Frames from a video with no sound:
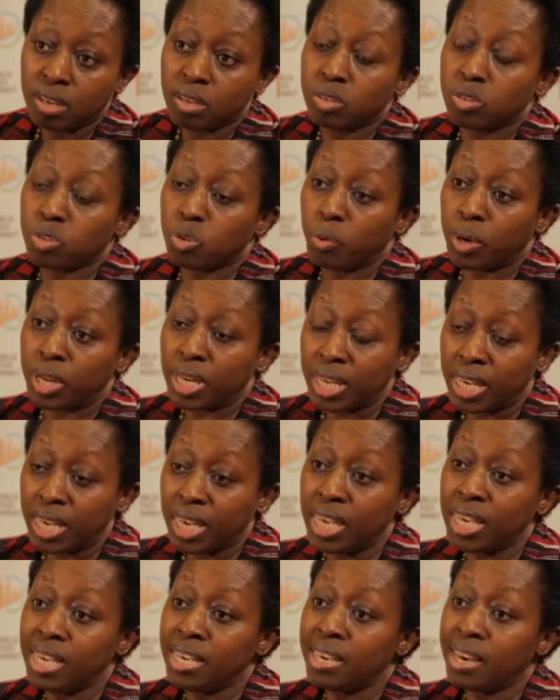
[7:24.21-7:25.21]
So when
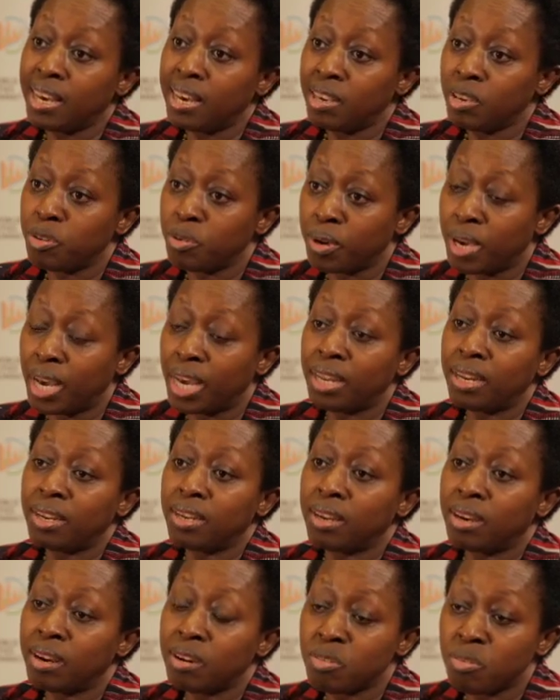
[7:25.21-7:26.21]
Kenya,
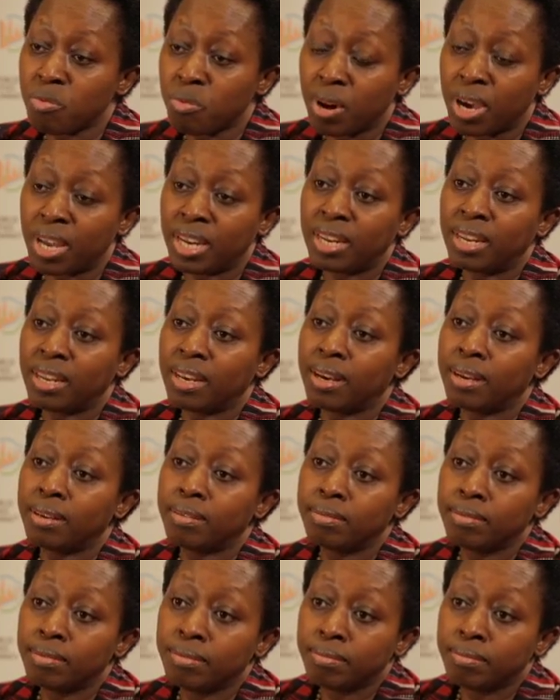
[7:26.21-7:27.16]
Uganda, Rwanda,